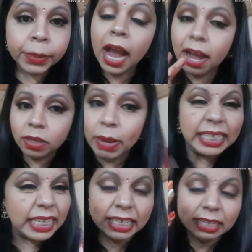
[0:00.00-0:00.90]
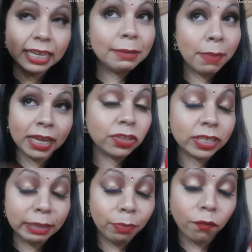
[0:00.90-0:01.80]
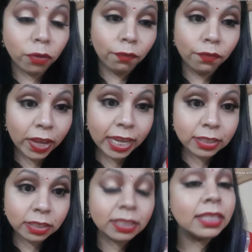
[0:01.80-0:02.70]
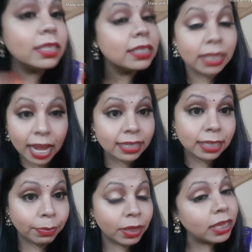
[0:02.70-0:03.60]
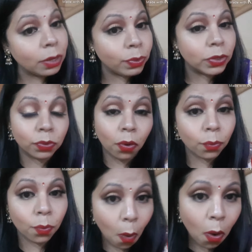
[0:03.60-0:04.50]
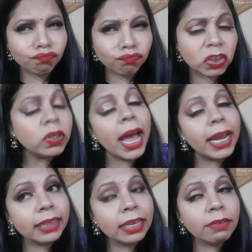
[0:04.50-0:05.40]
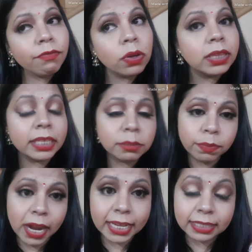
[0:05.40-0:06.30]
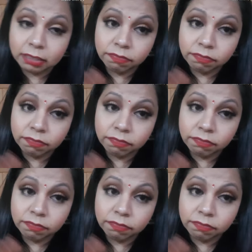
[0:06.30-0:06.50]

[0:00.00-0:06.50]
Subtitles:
otherwise it might just slip off your face. That is something that we do not want. So I think for this price, this